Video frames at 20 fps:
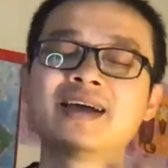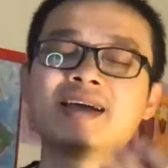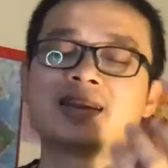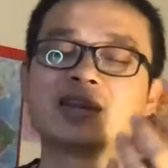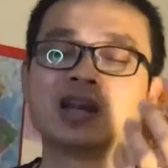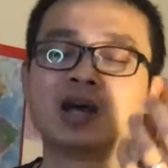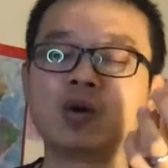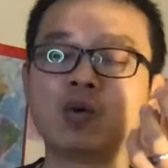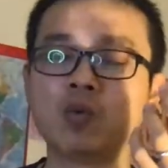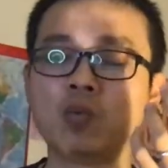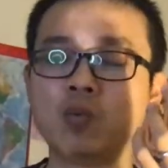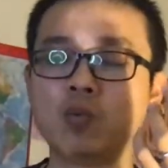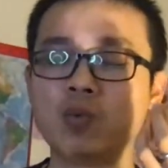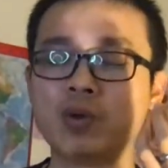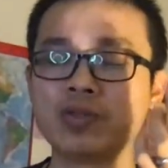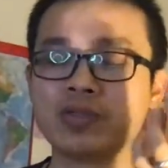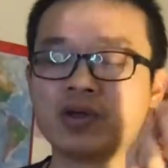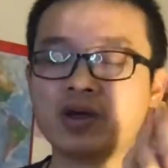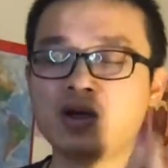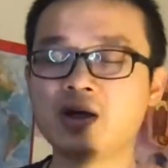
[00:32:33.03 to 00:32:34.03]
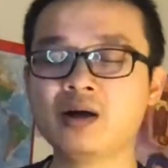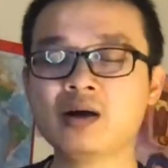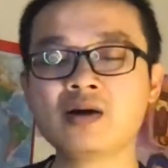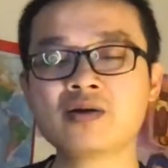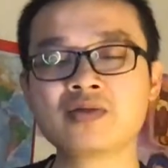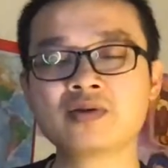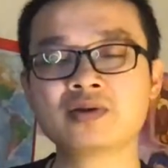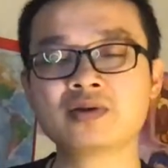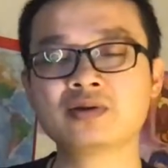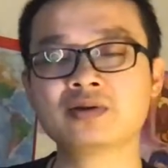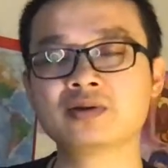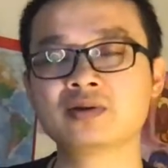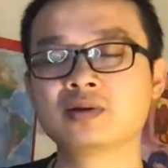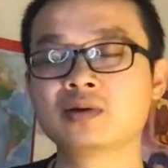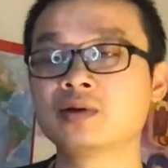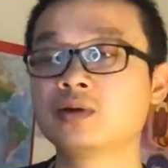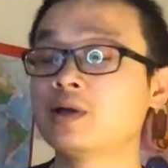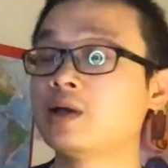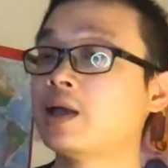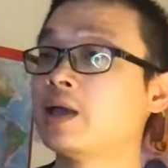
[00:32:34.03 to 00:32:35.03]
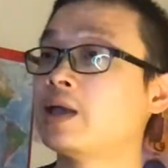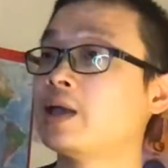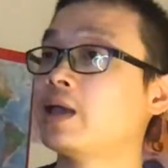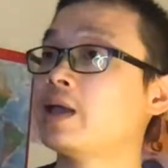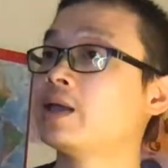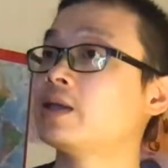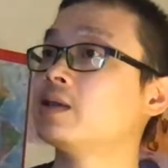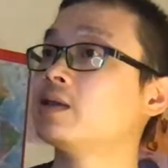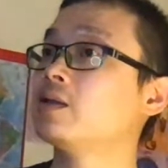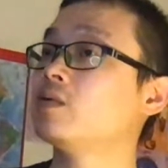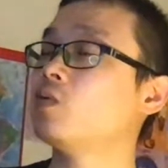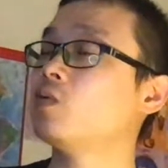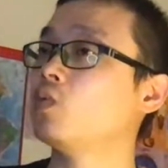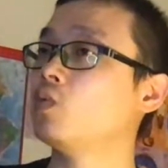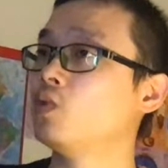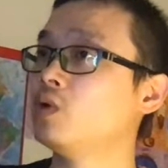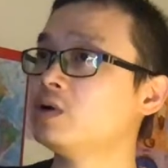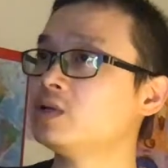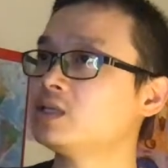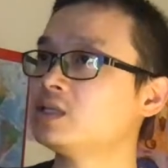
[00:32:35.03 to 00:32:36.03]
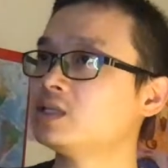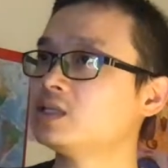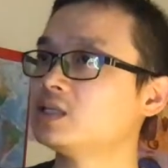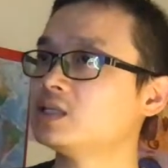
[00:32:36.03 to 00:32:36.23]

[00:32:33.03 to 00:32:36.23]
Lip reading: Now, when the earth and wood,